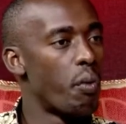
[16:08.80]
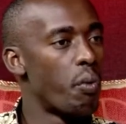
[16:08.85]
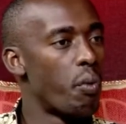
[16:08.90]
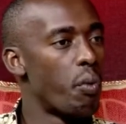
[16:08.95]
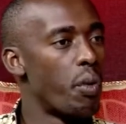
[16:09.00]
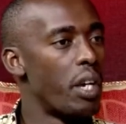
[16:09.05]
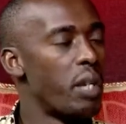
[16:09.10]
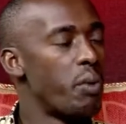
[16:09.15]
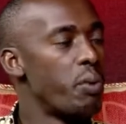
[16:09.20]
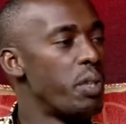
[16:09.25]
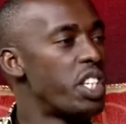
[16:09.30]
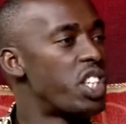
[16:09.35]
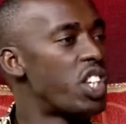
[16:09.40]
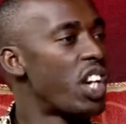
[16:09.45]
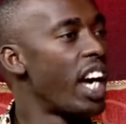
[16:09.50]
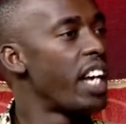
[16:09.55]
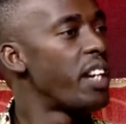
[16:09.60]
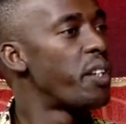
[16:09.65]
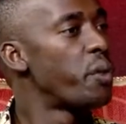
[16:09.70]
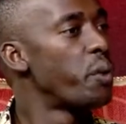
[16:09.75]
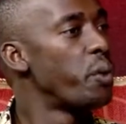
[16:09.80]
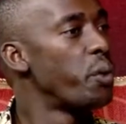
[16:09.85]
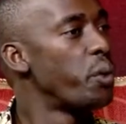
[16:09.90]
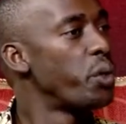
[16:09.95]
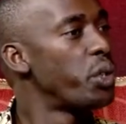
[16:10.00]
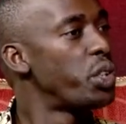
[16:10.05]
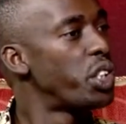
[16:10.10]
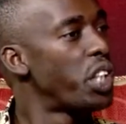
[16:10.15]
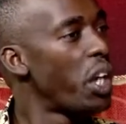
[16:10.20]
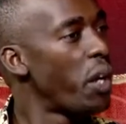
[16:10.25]
When we try
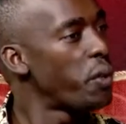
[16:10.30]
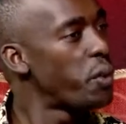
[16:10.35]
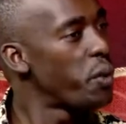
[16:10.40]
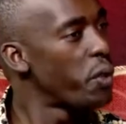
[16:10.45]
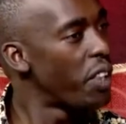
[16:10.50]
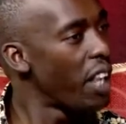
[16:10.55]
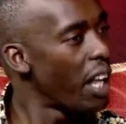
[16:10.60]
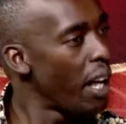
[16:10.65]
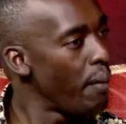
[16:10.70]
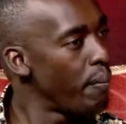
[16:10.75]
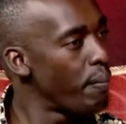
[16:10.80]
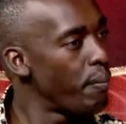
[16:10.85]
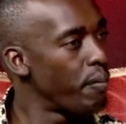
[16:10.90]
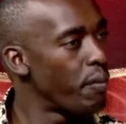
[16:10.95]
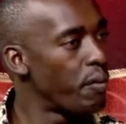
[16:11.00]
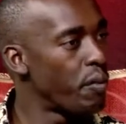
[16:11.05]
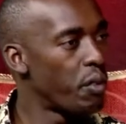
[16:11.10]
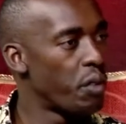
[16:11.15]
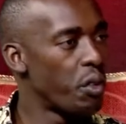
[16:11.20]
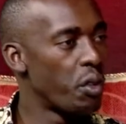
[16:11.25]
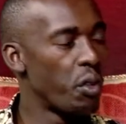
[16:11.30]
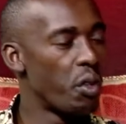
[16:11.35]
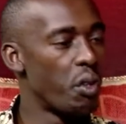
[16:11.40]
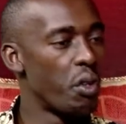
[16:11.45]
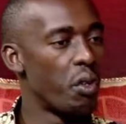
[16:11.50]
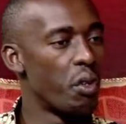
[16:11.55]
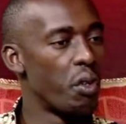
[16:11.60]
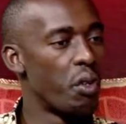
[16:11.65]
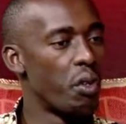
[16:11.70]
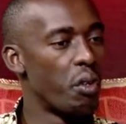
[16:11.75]
to shout to them, you
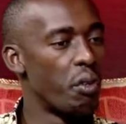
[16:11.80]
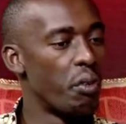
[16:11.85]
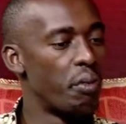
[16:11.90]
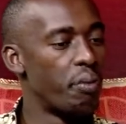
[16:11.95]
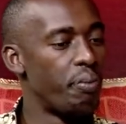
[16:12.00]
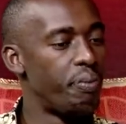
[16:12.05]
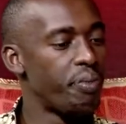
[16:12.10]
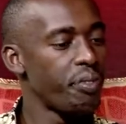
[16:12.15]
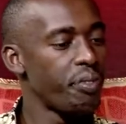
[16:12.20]
know,